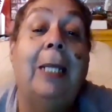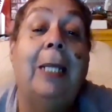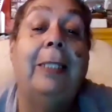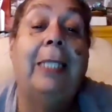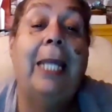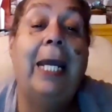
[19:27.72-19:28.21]

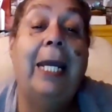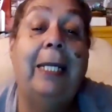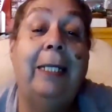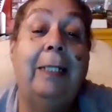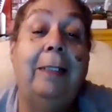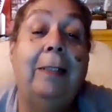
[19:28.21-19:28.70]

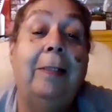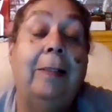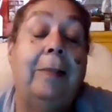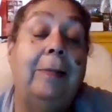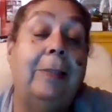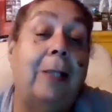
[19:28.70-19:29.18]
they
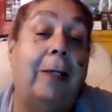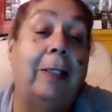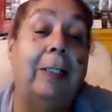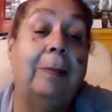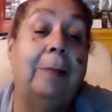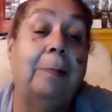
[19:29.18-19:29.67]

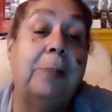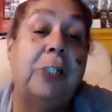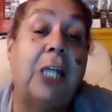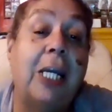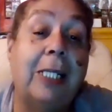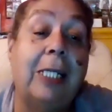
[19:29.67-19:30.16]
start
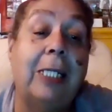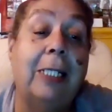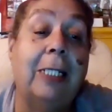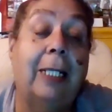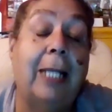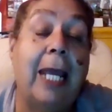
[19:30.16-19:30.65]

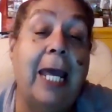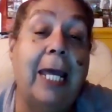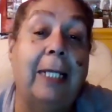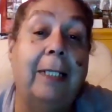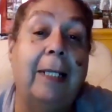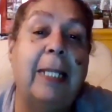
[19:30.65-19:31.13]
shaking the
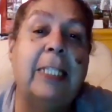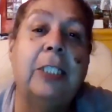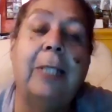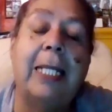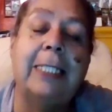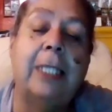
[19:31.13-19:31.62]
land. And so
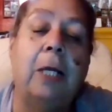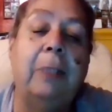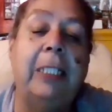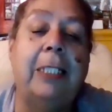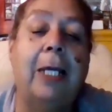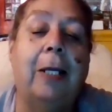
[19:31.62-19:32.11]
that's how
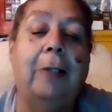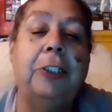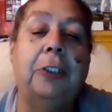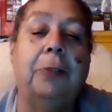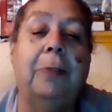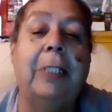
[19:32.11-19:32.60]
we taught our
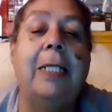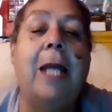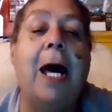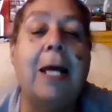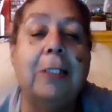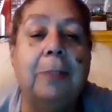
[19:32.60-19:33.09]
children
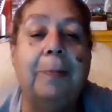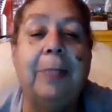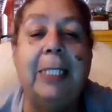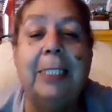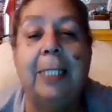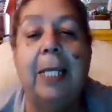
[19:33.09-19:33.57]
not to
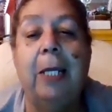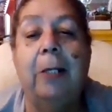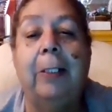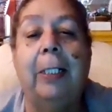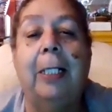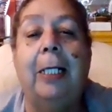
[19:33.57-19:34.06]
be
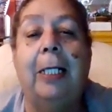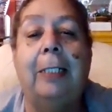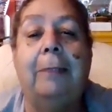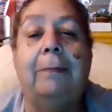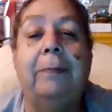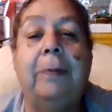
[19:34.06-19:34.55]
scared
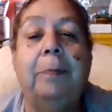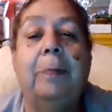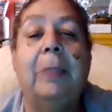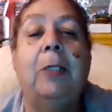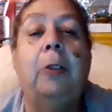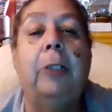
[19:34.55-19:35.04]
of
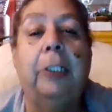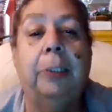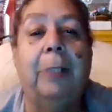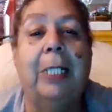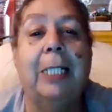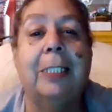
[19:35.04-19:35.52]

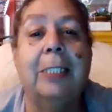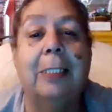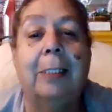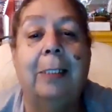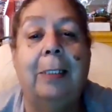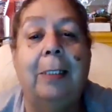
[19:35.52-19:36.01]

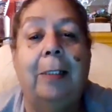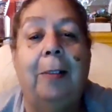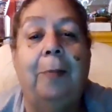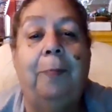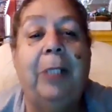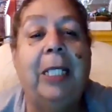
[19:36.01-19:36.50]
earthquakes,
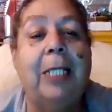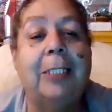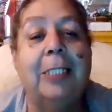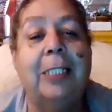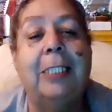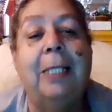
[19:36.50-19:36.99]

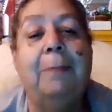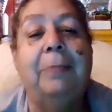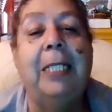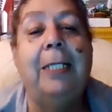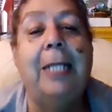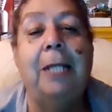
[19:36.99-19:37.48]
because it's
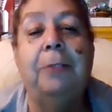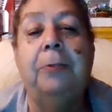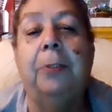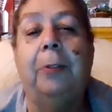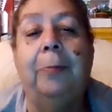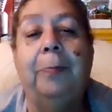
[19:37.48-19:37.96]
something
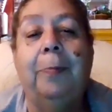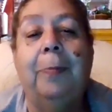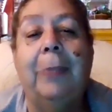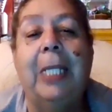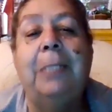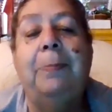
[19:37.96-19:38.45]
natural.
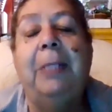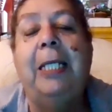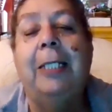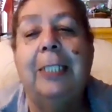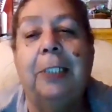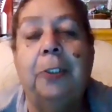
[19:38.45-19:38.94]
It's
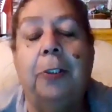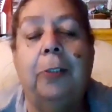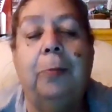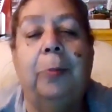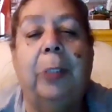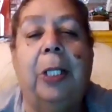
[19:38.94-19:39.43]
because the
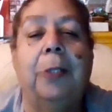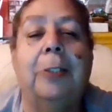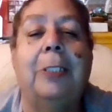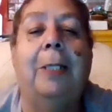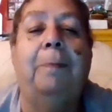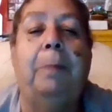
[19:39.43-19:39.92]
turtle
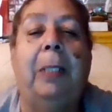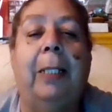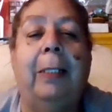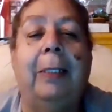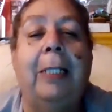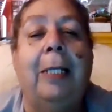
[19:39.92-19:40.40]
brothers
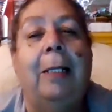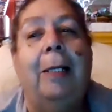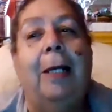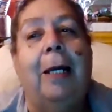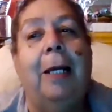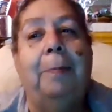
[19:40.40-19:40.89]

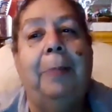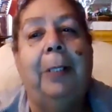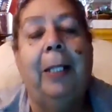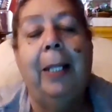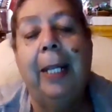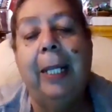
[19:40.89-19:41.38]
are
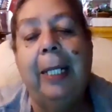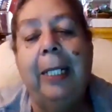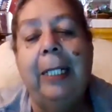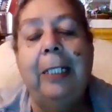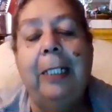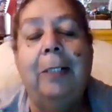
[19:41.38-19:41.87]

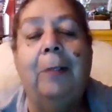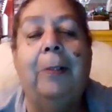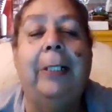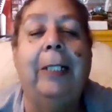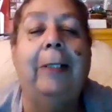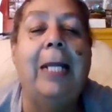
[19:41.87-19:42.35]
playing,
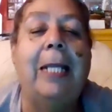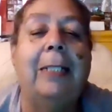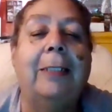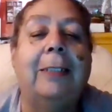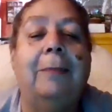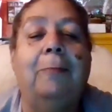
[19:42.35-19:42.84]
or they're not
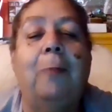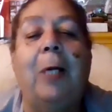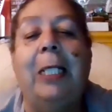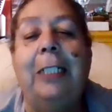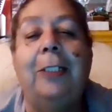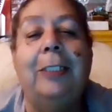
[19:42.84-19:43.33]

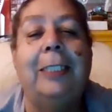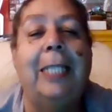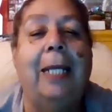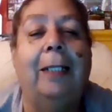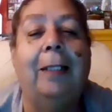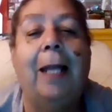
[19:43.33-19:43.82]
wanting to
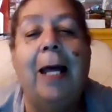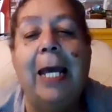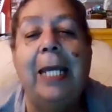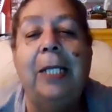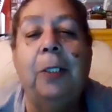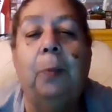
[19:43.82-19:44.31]
stay in
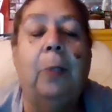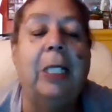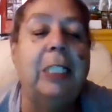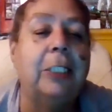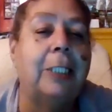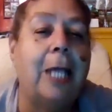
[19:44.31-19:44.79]
line, or
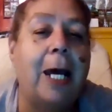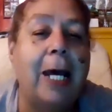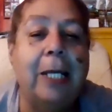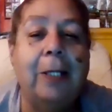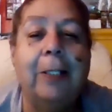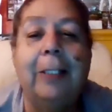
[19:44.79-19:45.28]
one's
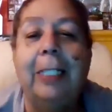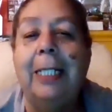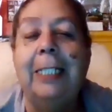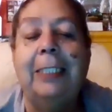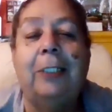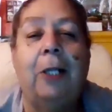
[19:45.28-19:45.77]
tired
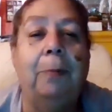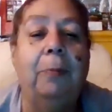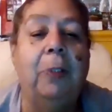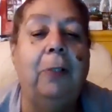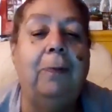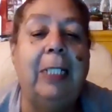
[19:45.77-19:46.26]
and they start
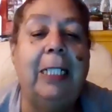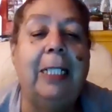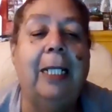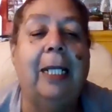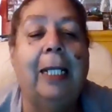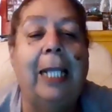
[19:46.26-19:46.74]
moving
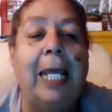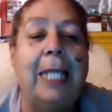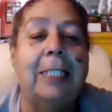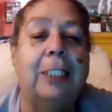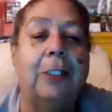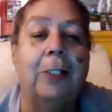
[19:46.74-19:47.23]
and the
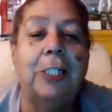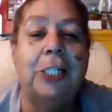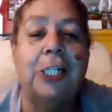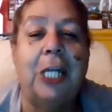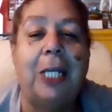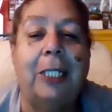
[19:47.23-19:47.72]
land starts
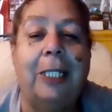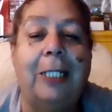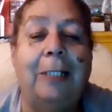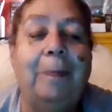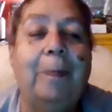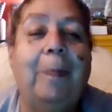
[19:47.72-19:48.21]

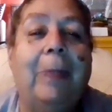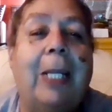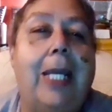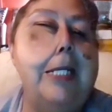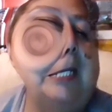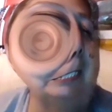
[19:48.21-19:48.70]
shaking.
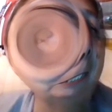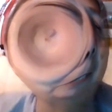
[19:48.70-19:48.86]
And that's how